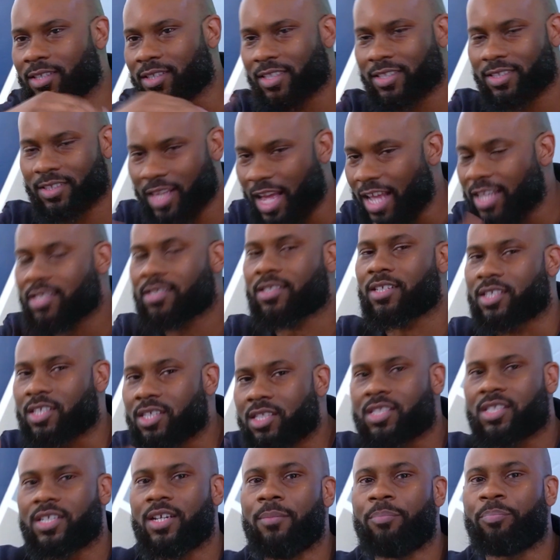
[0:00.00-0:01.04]
That's the
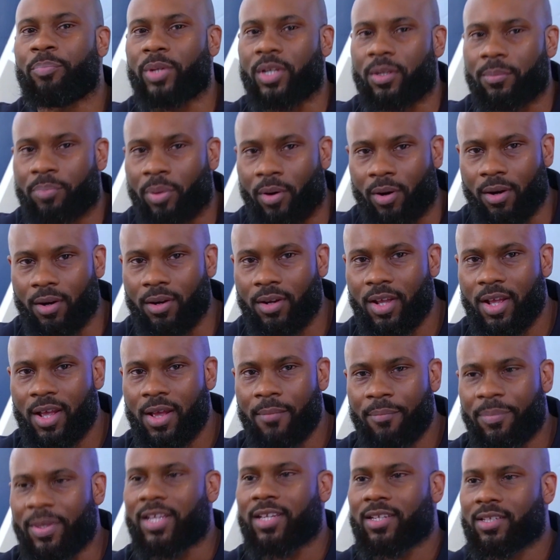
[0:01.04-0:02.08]
simping part
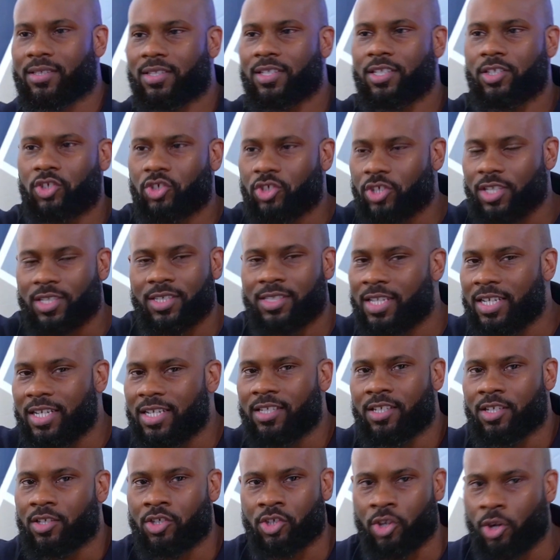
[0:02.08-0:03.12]
because these chicks
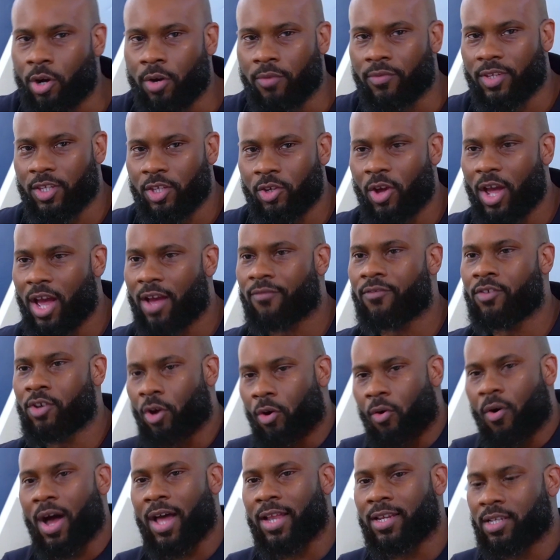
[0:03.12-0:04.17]
didn't deserve it. You have
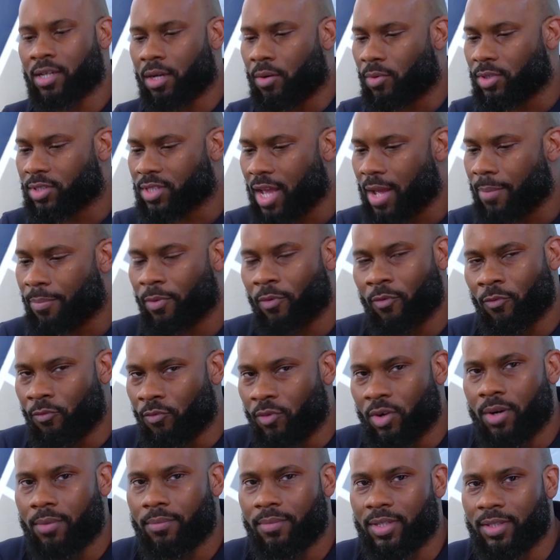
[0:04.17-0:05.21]
no idea what type of
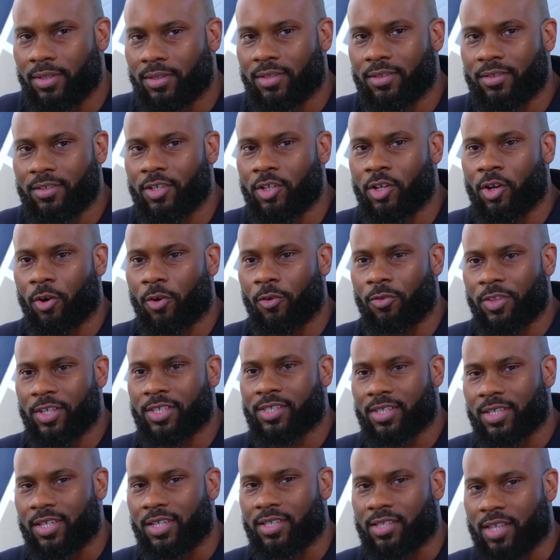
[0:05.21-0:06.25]
woman, you know,
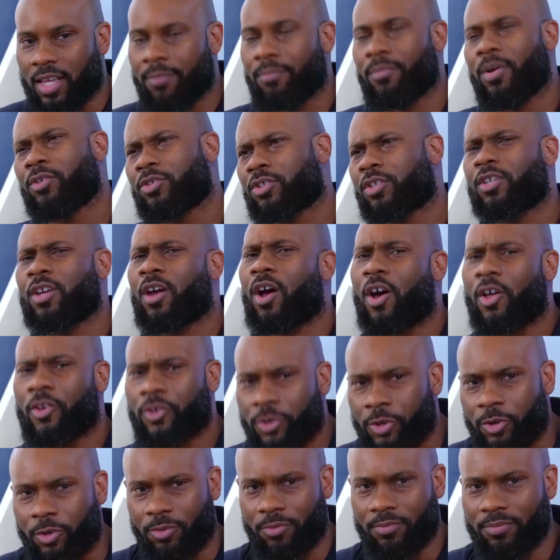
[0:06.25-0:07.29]
this is. And most of y'all
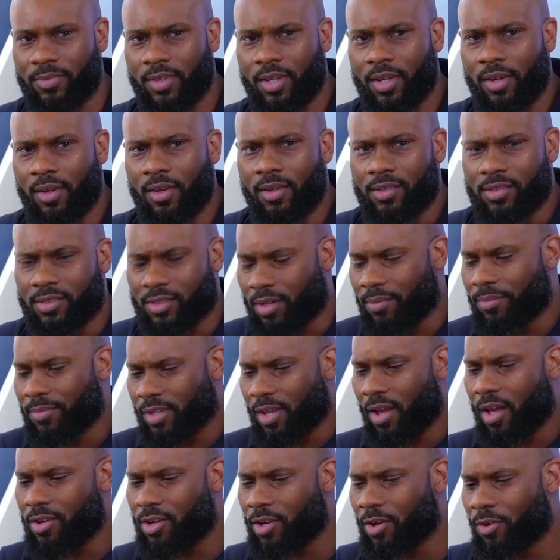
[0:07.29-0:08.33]
do. Some
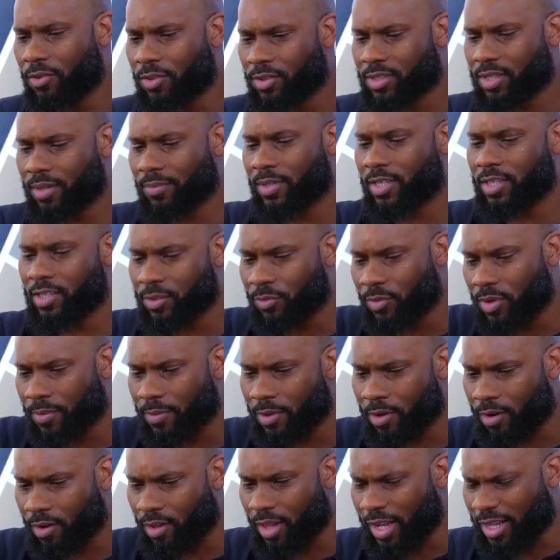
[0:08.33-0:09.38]
y'all know that some of these
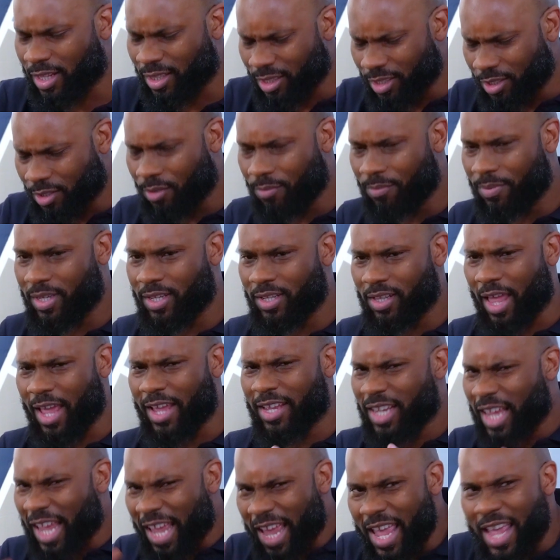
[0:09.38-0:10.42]
women are like a little bit
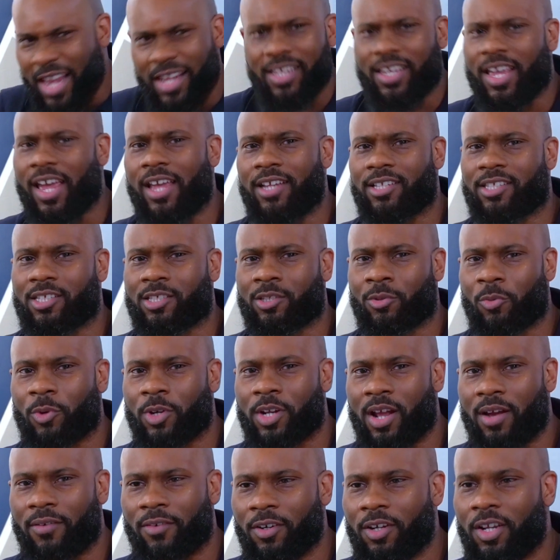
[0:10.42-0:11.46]
like head cases or
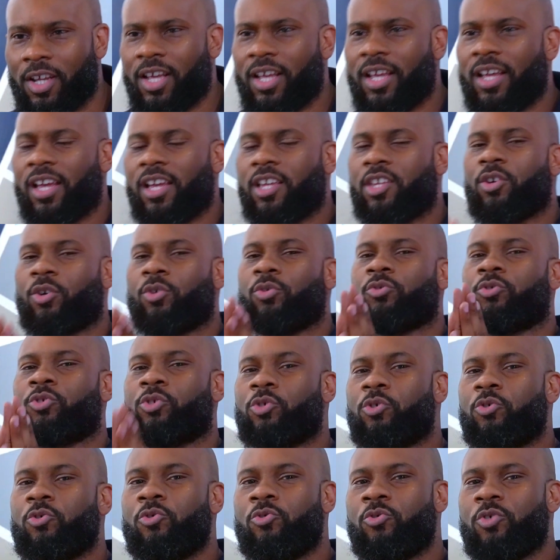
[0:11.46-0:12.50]
whatever, and you'll
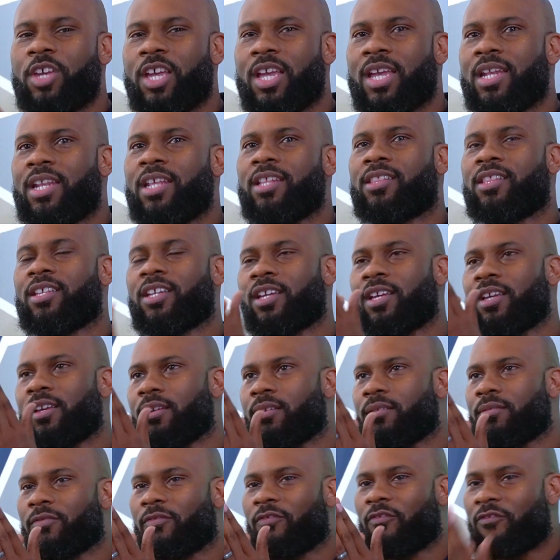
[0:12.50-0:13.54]
do
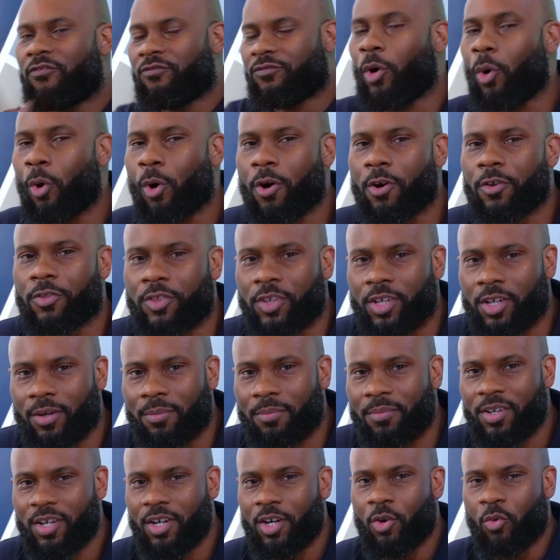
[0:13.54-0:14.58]
anything for
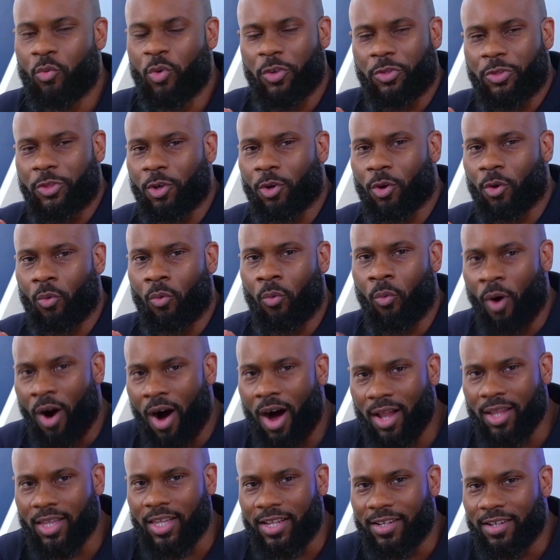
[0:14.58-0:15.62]
them with your
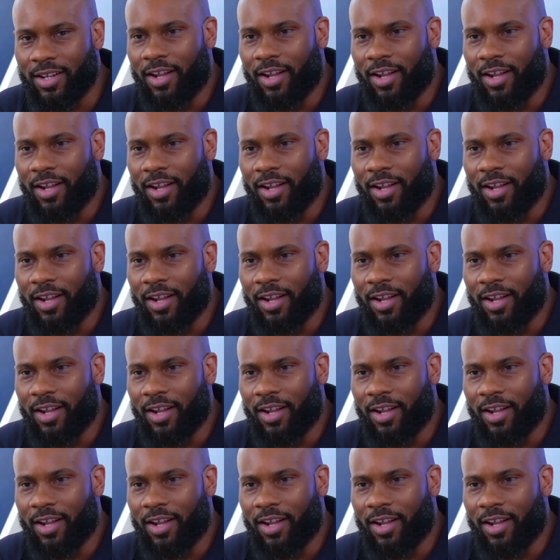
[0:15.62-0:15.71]
wallet.